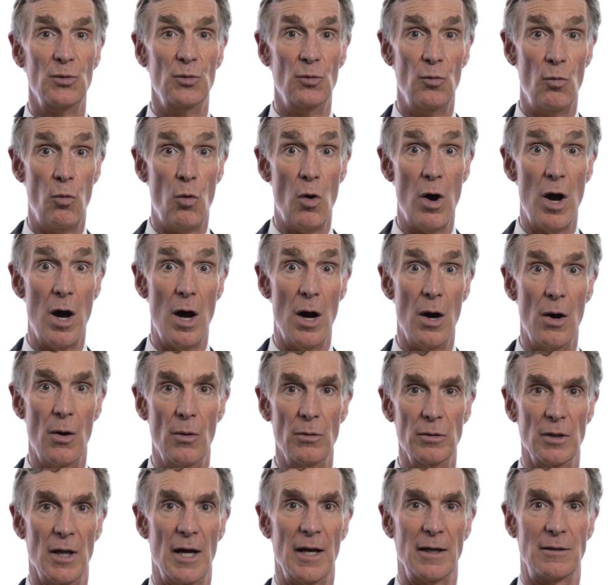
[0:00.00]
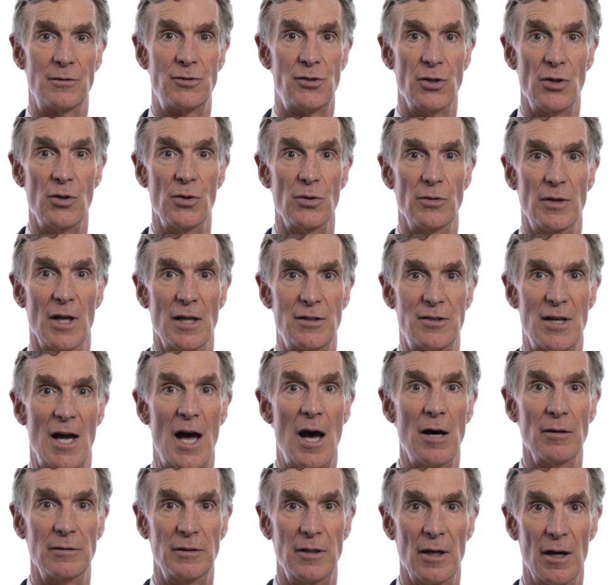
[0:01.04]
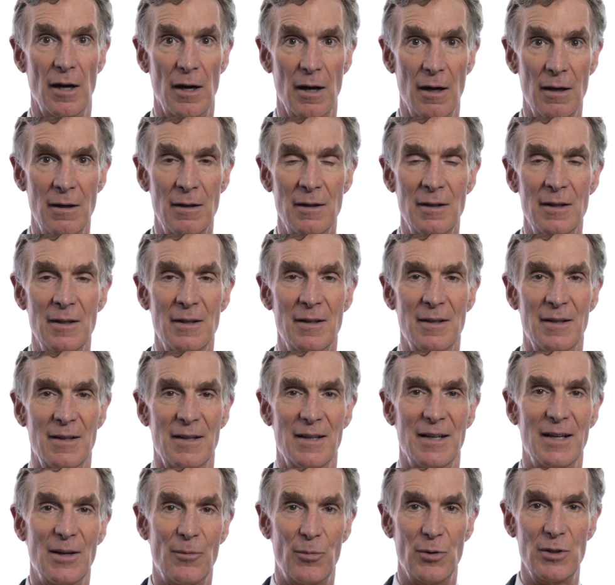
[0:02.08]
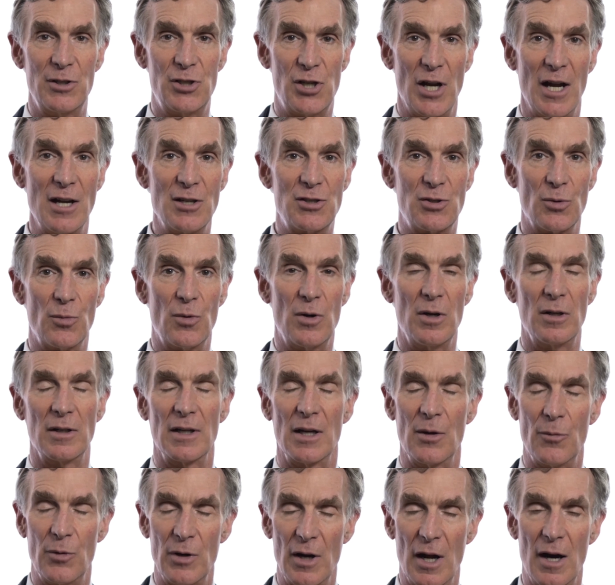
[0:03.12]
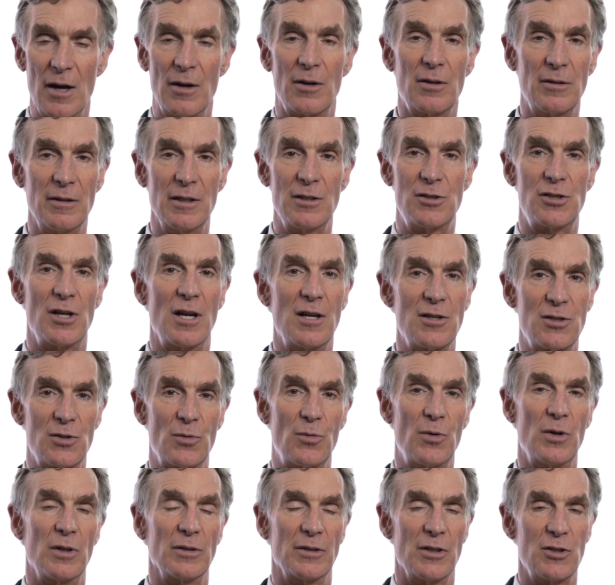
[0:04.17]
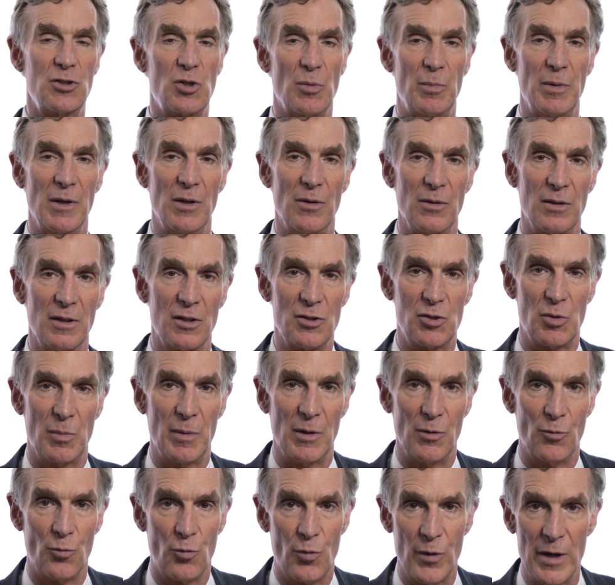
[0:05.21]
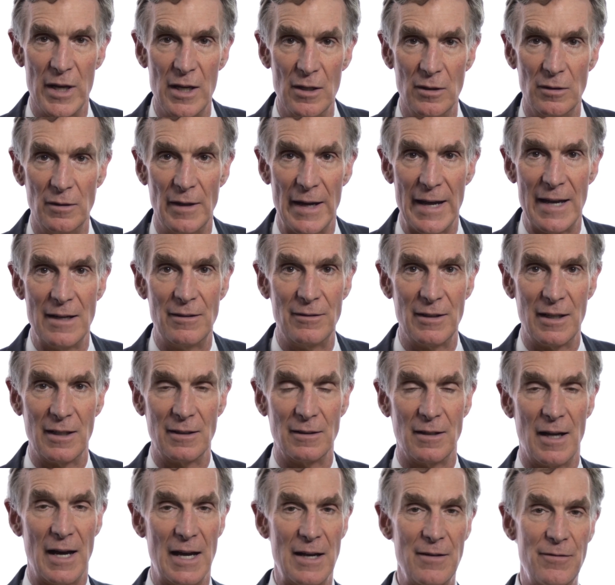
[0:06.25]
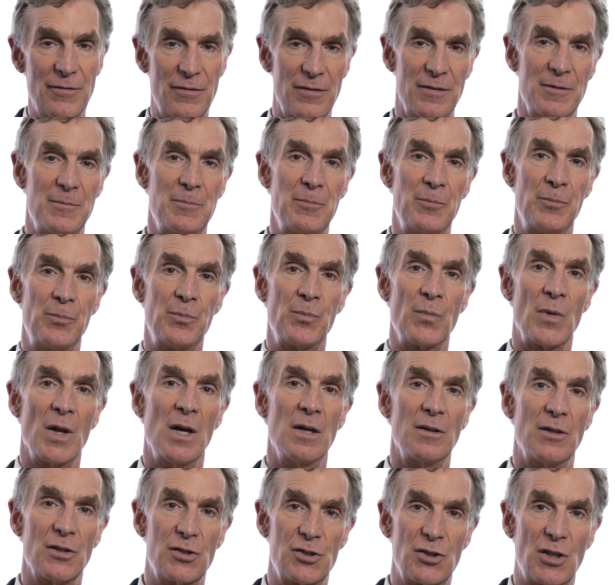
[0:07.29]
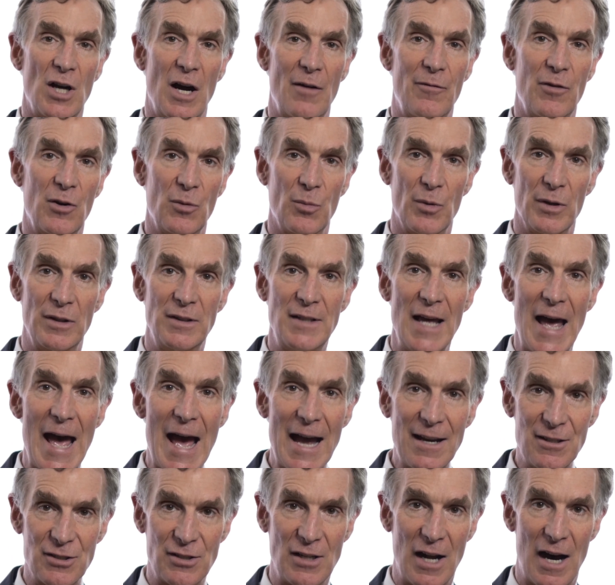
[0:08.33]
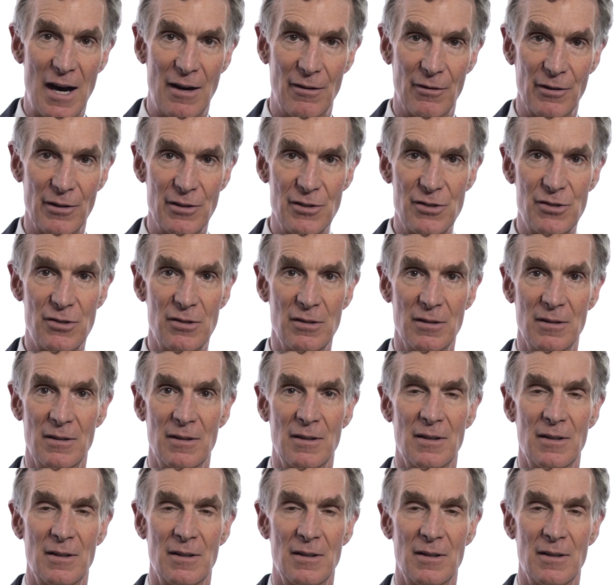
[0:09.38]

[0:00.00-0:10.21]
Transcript: Whoa, like, dude, that's out there. It would change the world. It would utterly change the world. These would be, this would be real alien life discovered with tax dollars